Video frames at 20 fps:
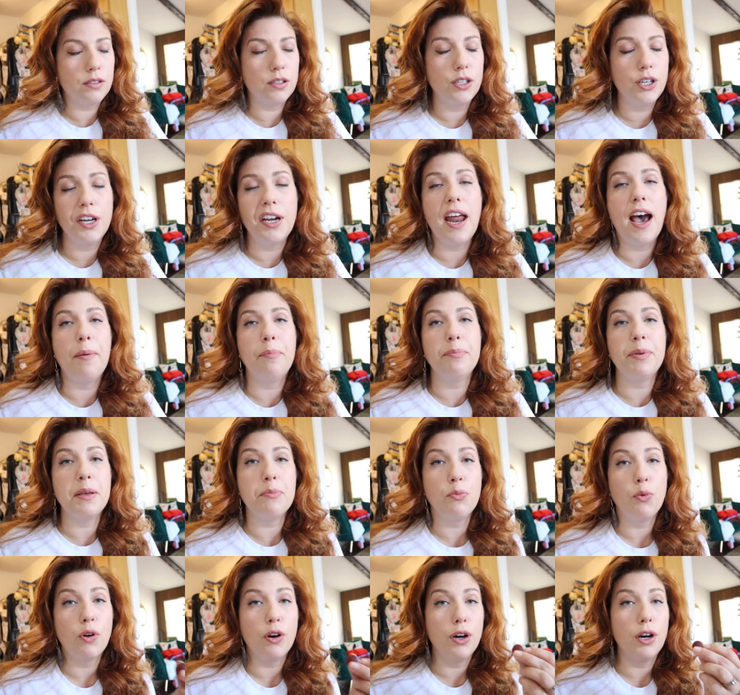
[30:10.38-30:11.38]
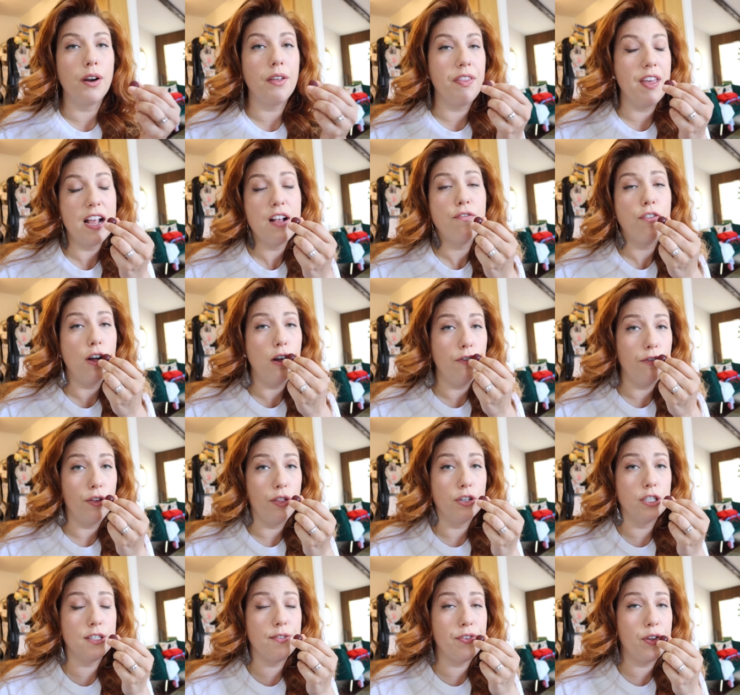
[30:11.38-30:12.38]
could not be more thankful for
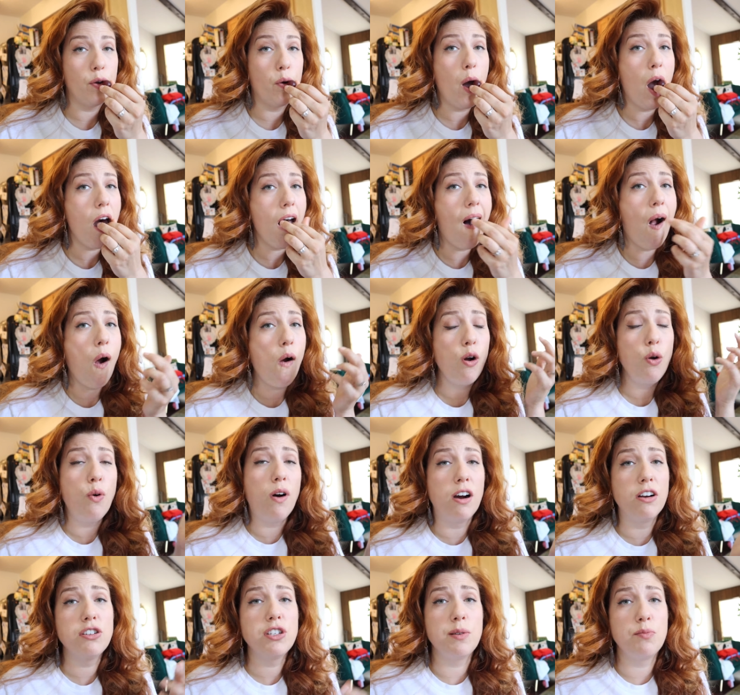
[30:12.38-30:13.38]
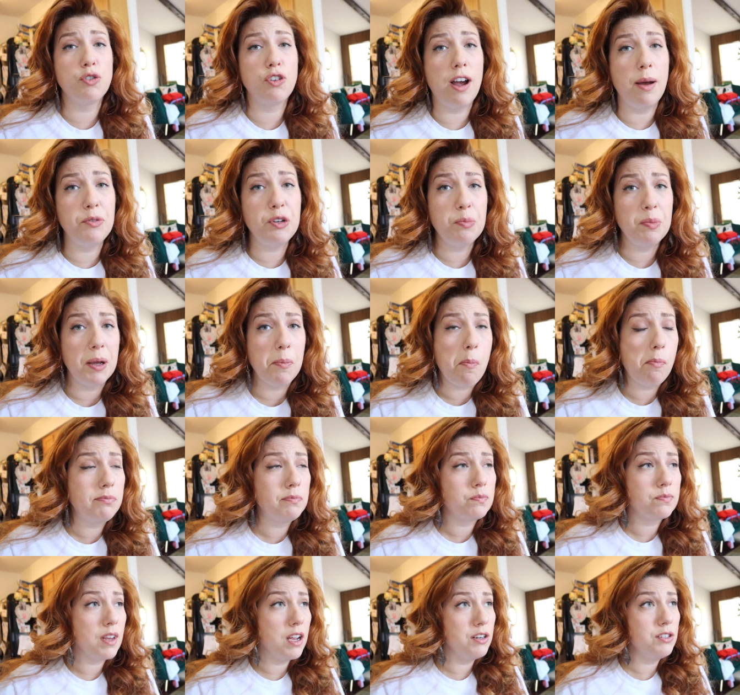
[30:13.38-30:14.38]
those of you who are subscribed to me.
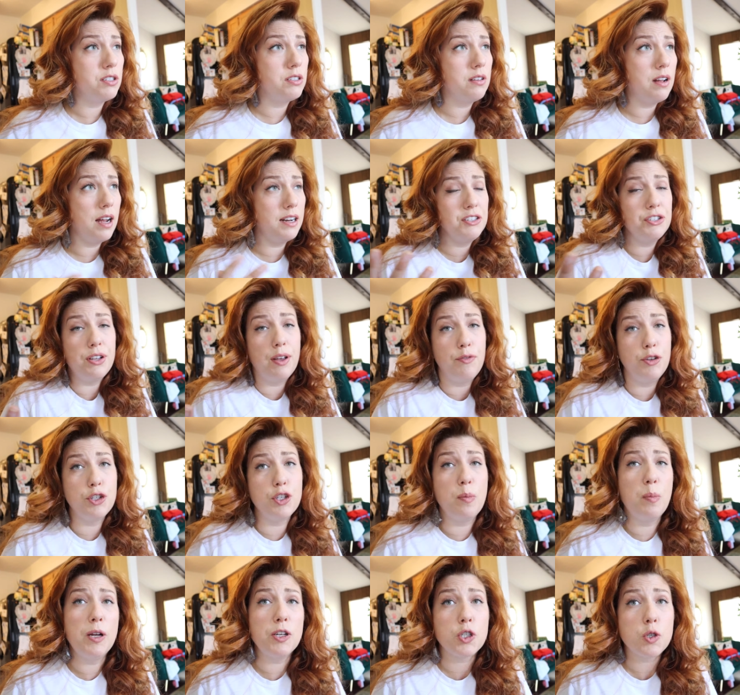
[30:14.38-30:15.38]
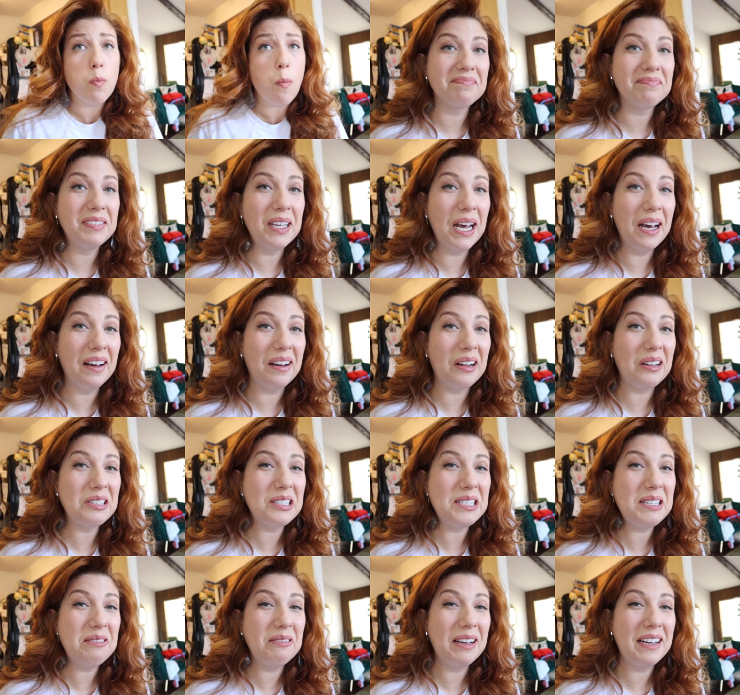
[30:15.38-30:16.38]
I just, I just love you so much. Yeah, I'll
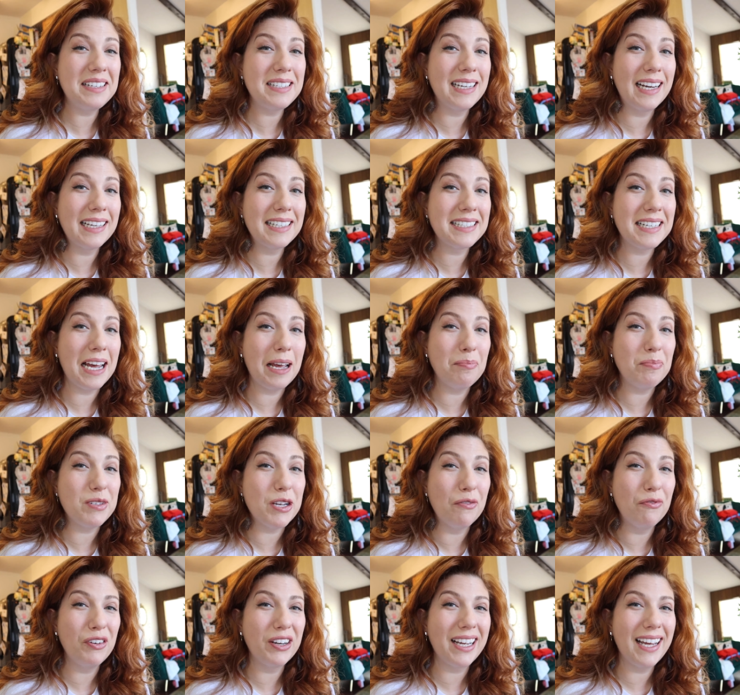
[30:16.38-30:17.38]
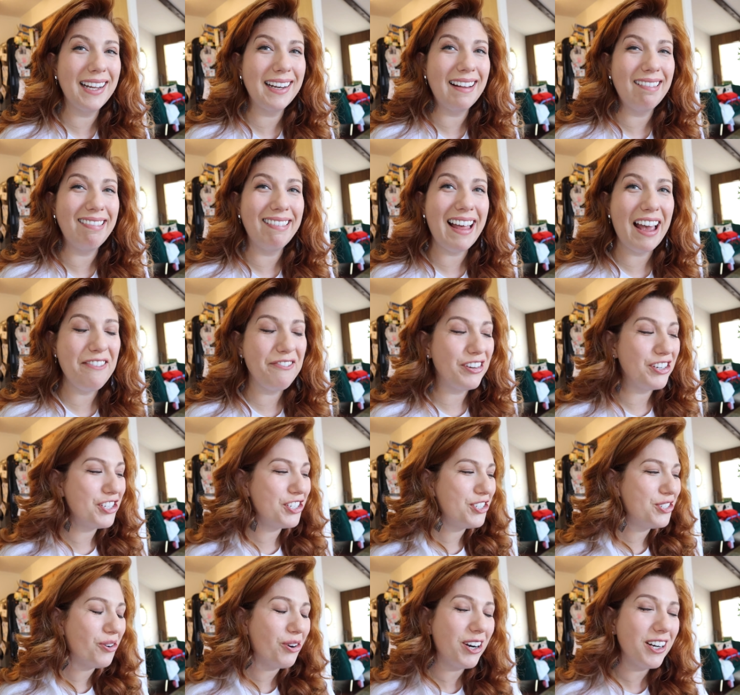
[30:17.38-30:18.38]
see you guys next time. Don't forget, life is
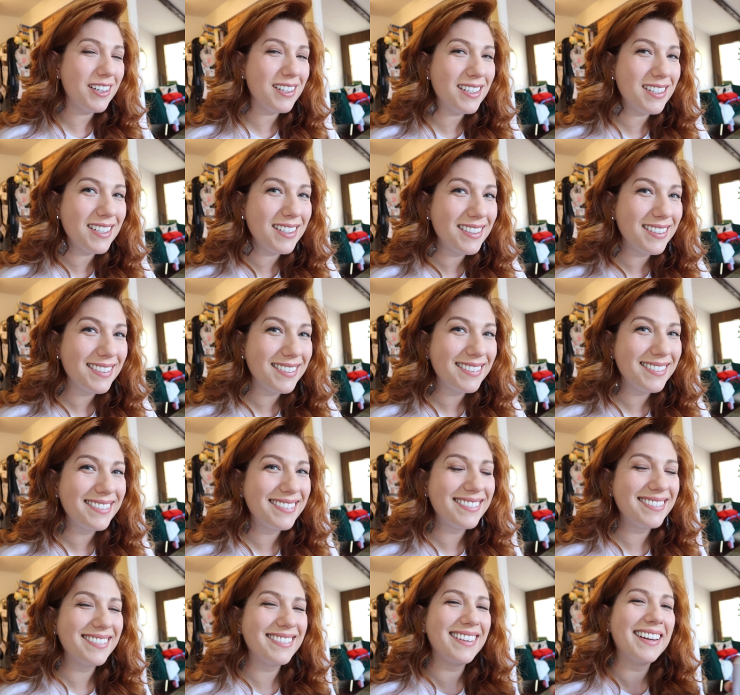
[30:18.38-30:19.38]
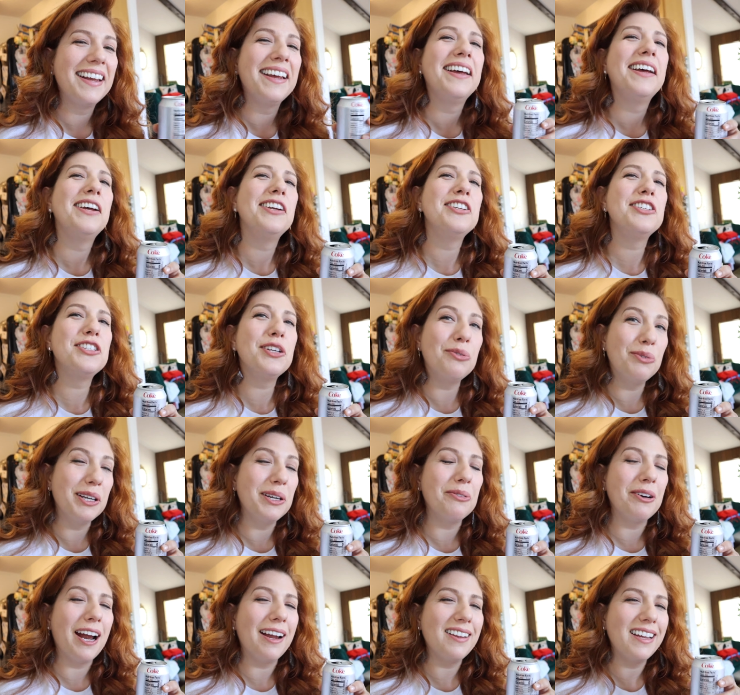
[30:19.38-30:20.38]
short. So
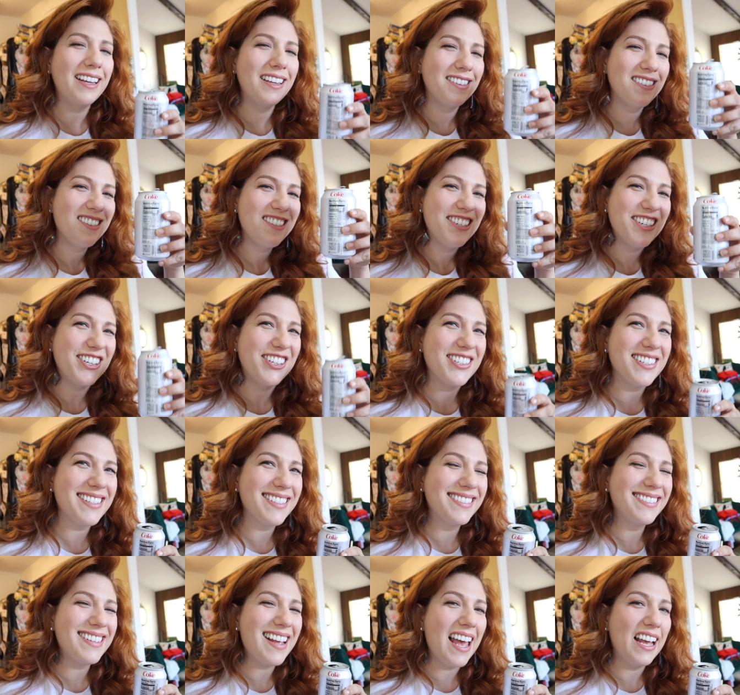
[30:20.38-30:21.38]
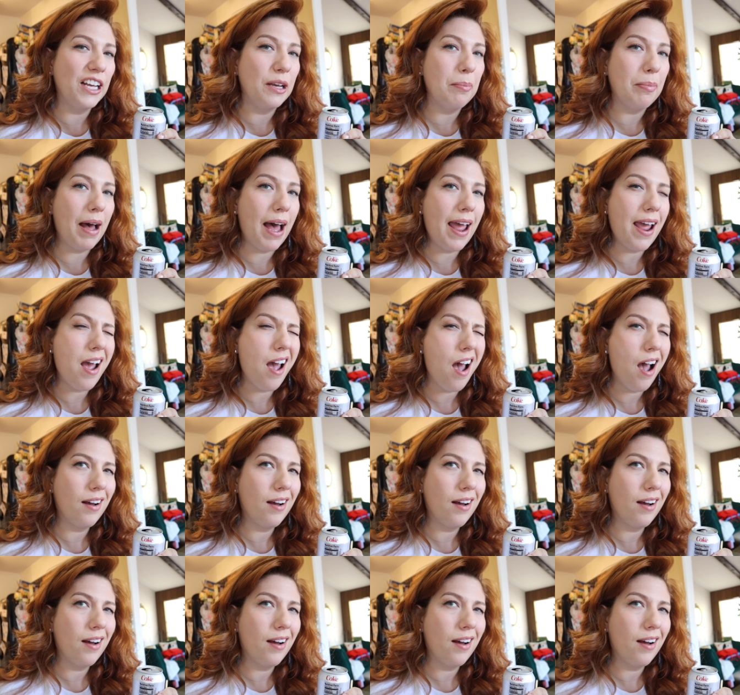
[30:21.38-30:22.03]
read wryly. Cheers and goodbye.